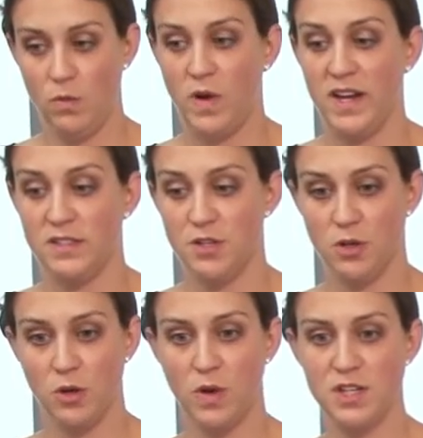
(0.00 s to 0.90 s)
Right.
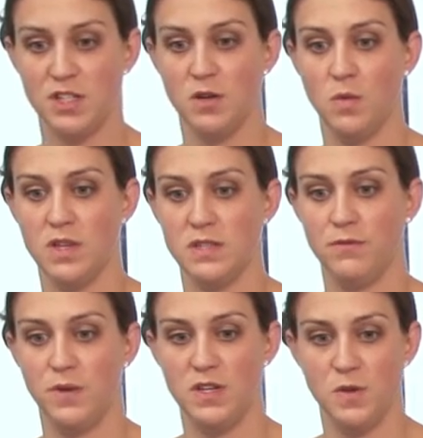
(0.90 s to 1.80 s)
So the question was
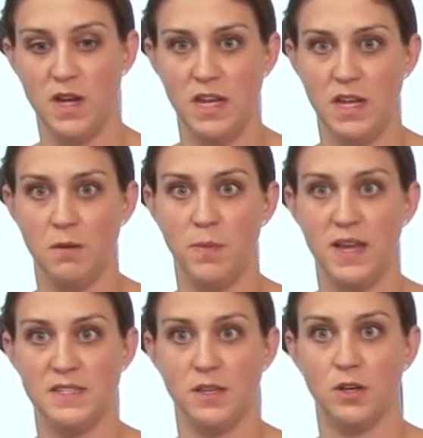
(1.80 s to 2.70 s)
if we do any
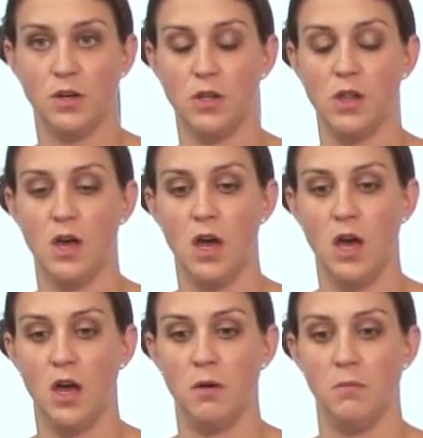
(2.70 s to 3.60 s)
bicycle
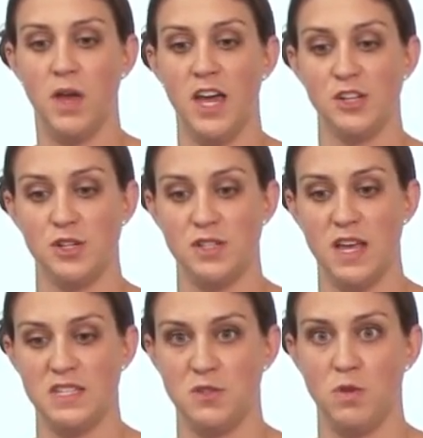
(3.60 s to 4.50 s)

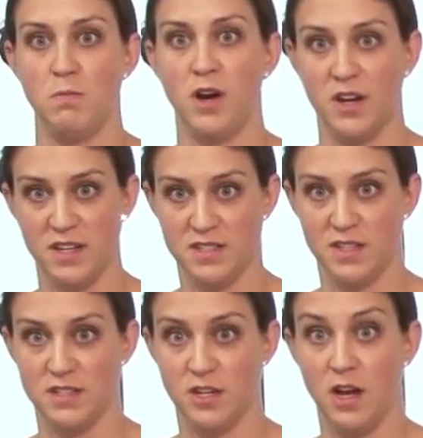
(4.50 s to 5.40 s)
exercises with
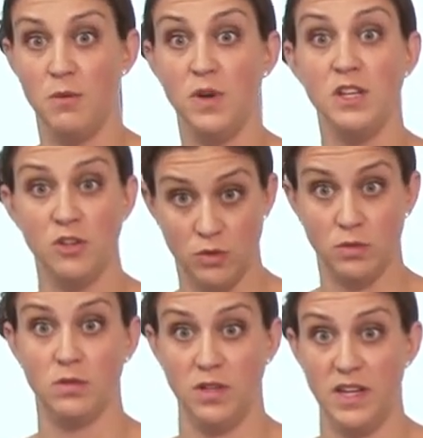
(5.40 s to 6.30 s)
Parkinson's here. And we do,
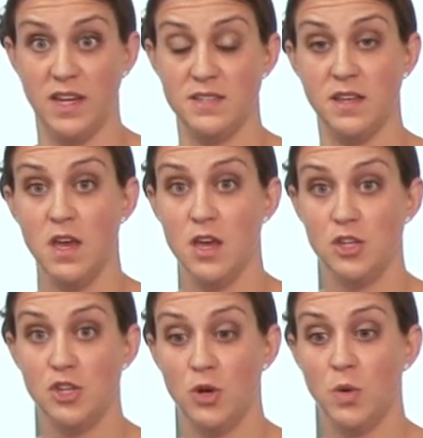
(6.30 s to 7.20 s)
yes.
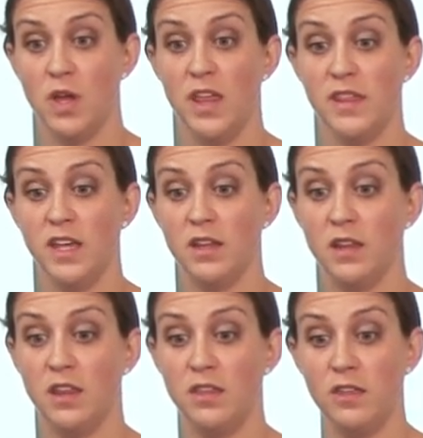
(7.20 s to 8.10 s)
So I think
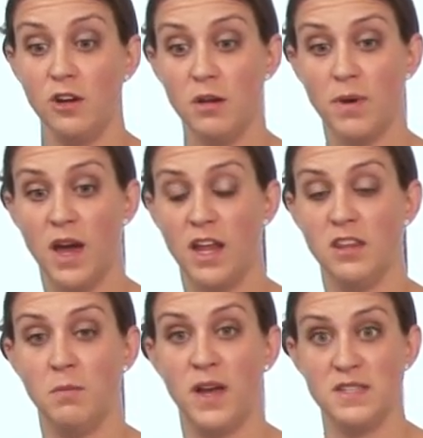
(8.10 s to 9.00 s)
the theory
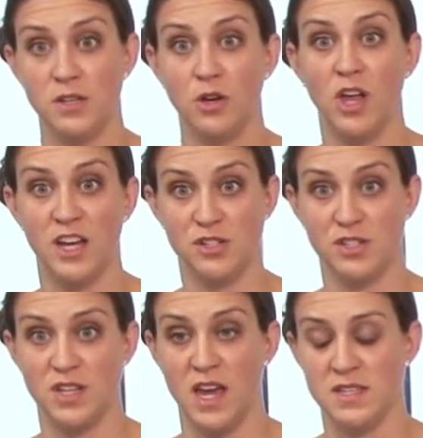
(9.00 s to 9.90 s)
behind the bicycle
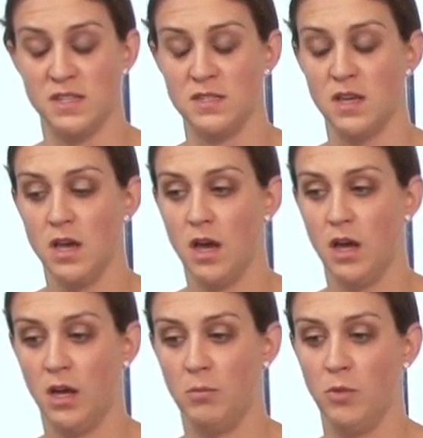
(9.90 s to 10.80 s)
exercises,
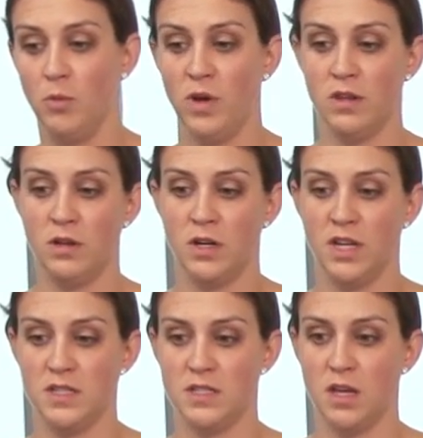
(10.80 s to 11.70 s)
whether
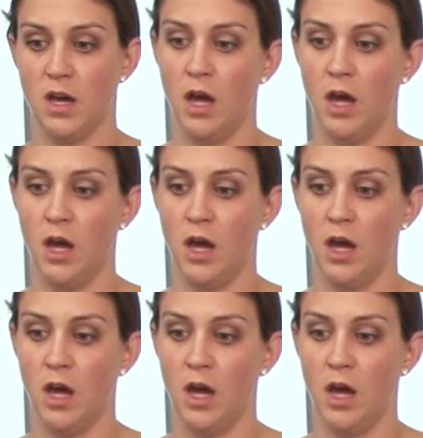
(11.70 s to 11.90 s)
it's